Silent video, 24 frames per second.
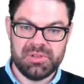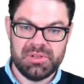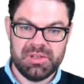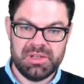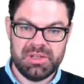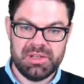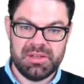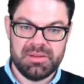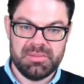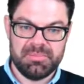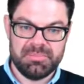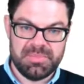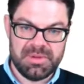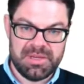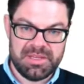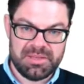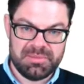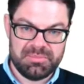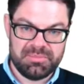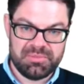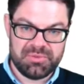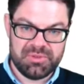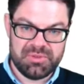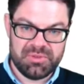uh, by
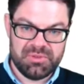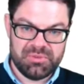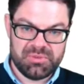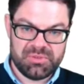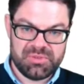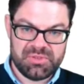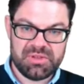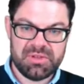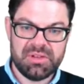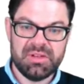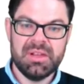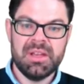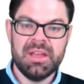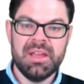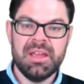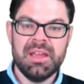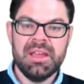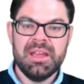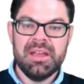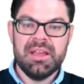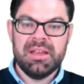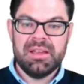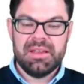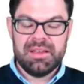the producer,
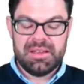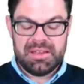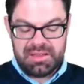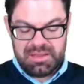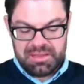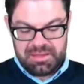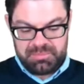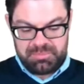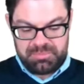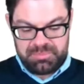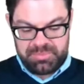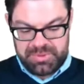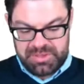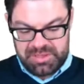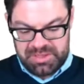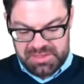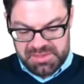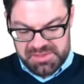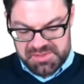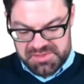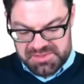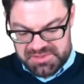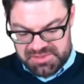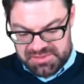uh,
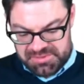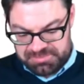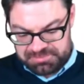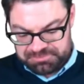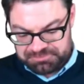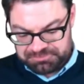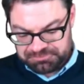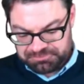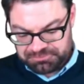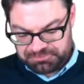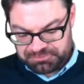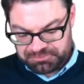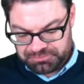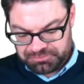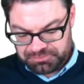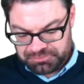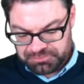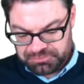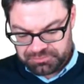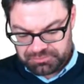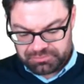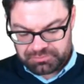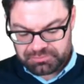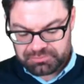plus
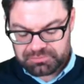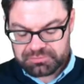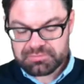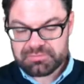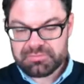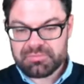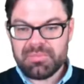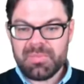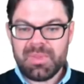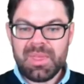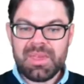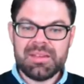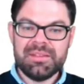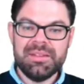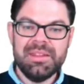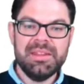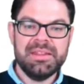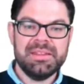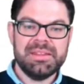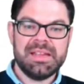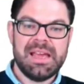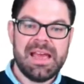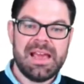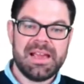the
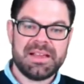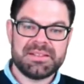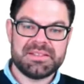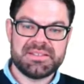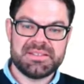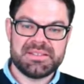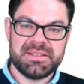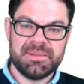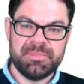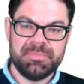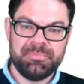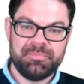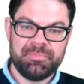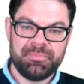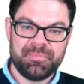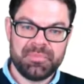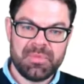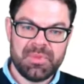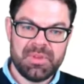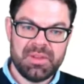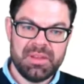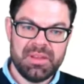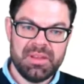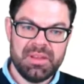tax.
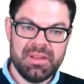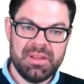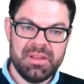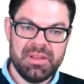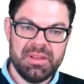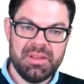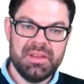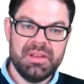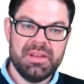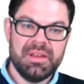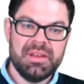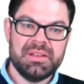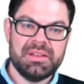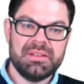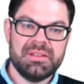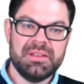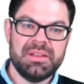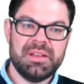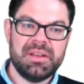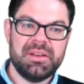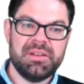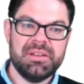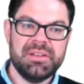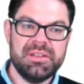
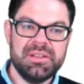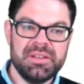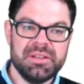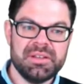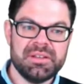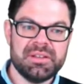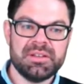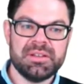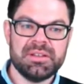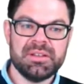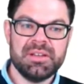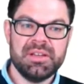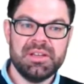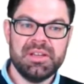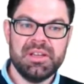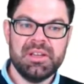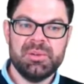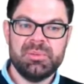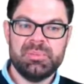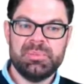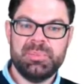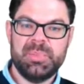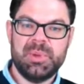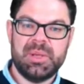Now here,
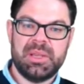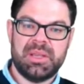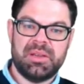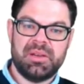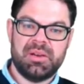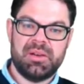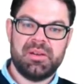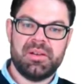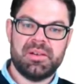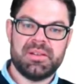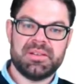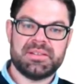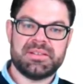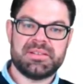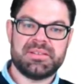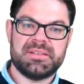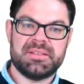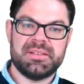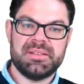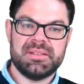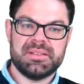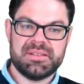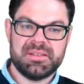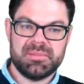because
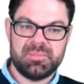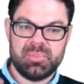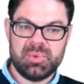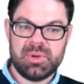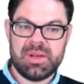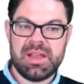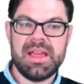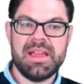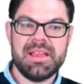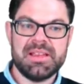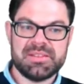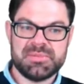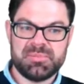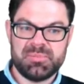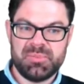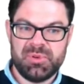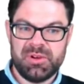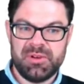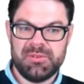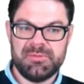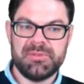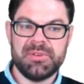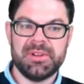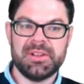the supply is
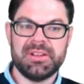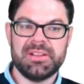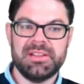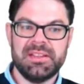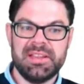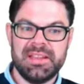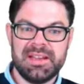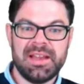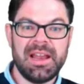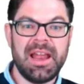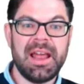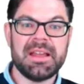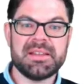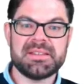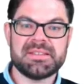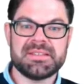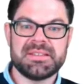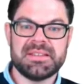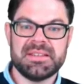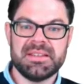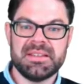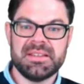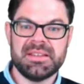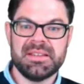perfectly
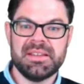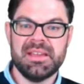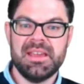elastic,